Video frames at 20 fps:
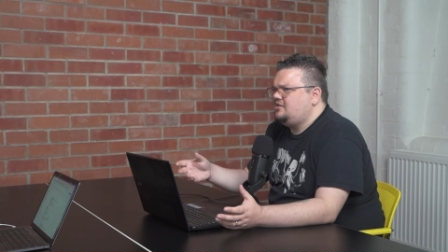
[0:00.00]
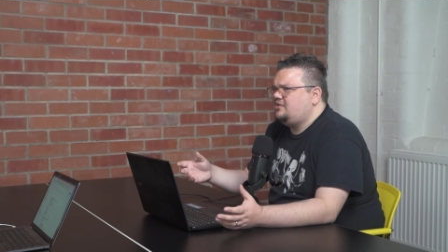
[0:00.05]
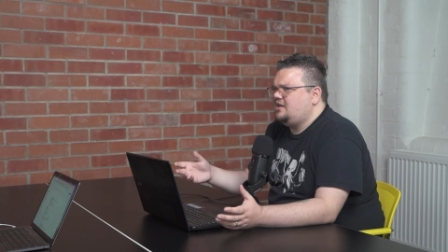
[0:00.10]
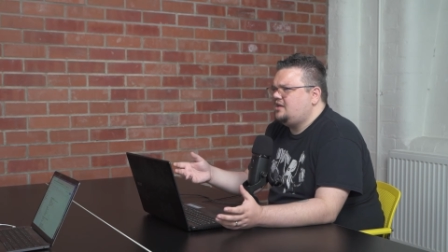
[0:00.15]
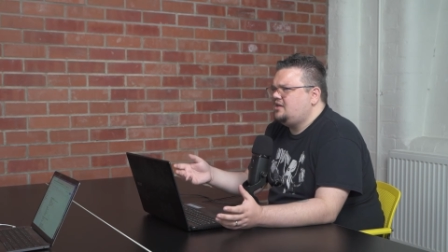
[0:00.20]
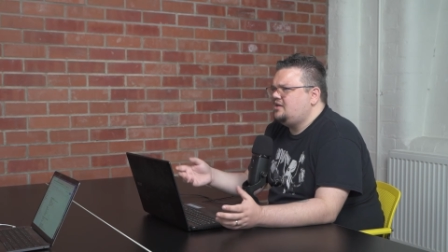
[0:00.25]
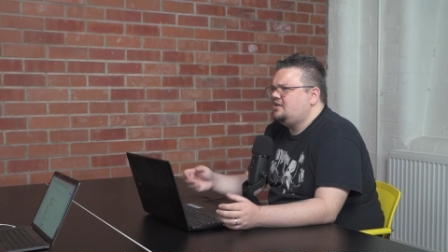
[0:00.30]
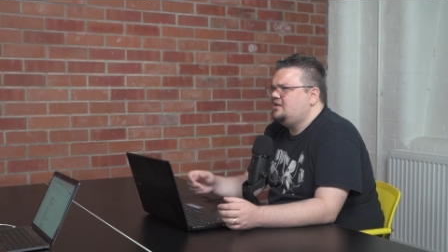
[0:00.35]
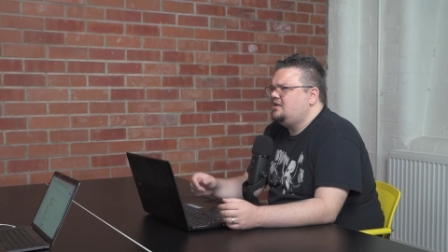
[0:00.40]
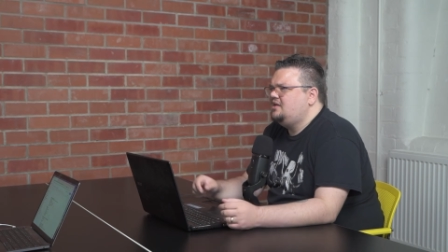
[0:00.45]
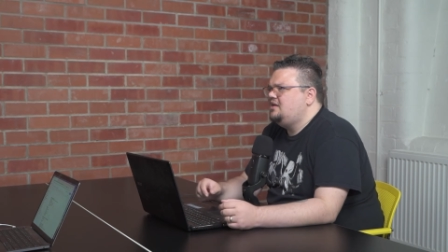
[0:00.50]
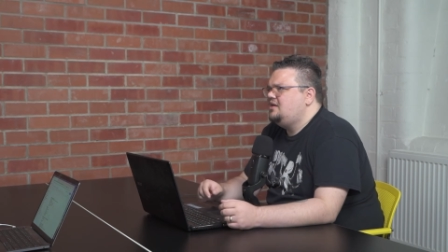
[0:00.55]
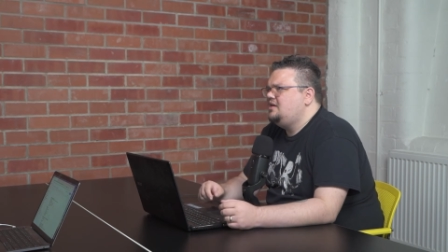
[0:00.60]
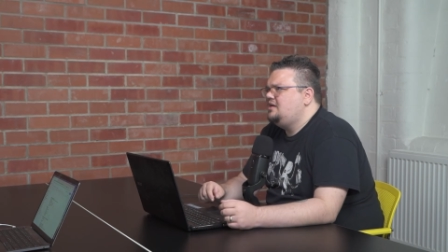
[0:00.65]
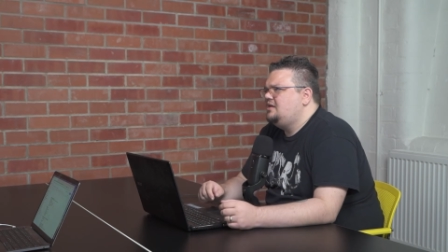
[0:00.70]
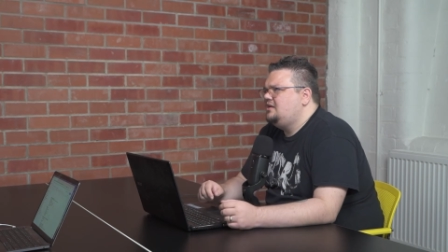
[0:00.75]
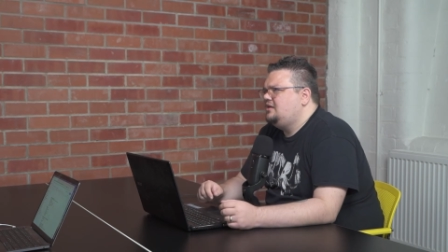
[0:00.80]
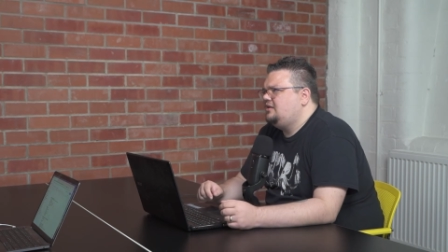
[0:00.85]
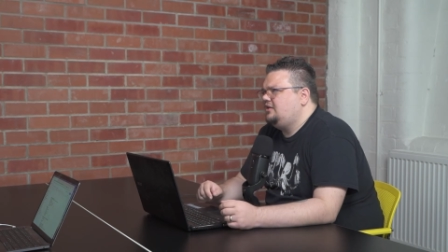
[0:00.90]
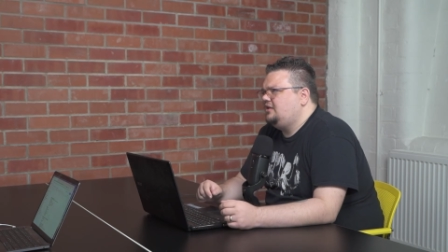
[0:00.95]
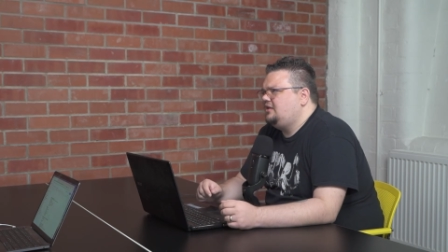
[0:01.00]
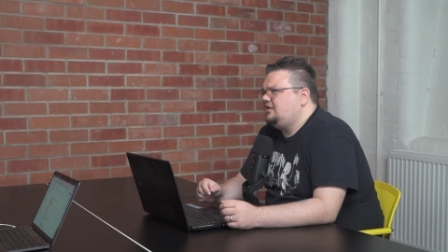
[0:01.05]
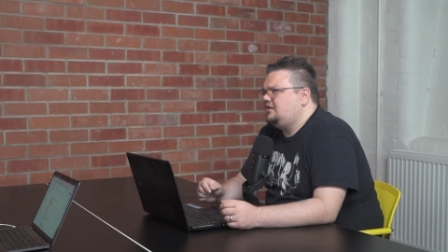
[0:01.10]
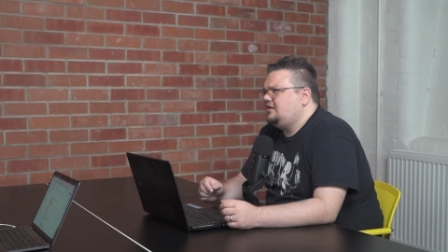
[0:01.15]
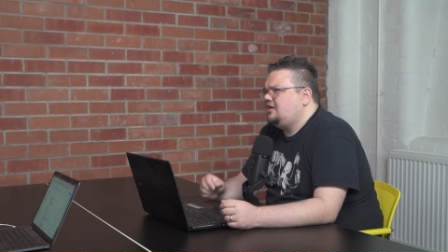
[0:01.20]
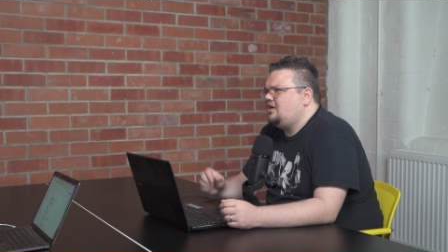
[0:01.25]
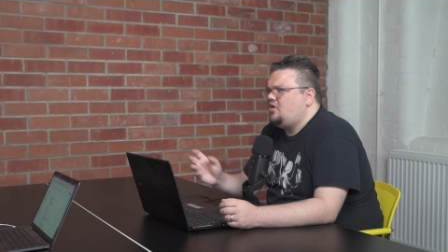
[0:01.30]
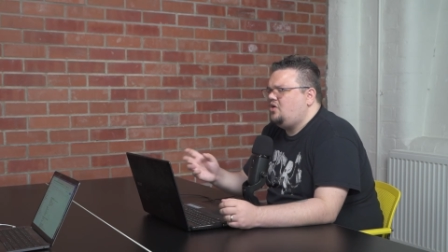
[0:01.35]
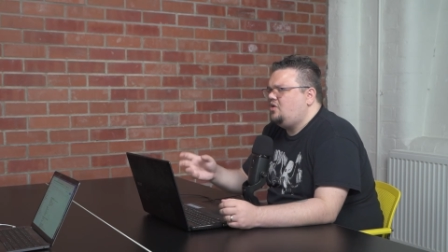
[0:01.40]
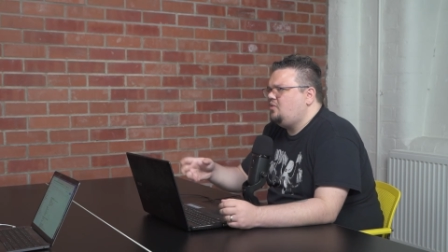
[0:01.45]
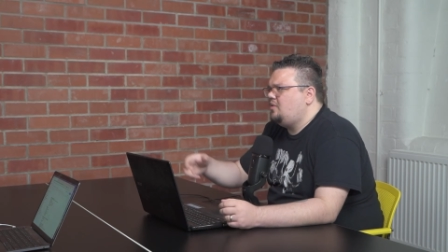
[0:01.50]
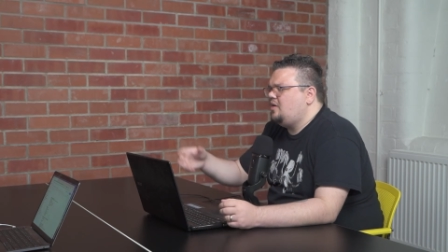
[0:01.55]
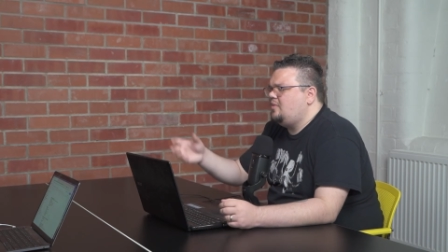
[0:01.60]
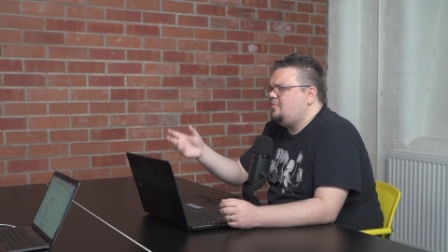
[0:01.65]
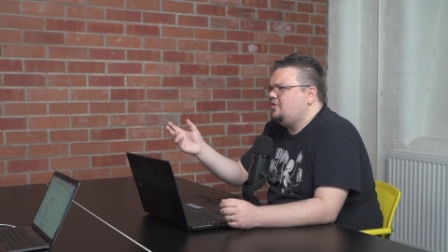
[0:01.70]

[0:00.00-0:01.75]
thing, like, oh, what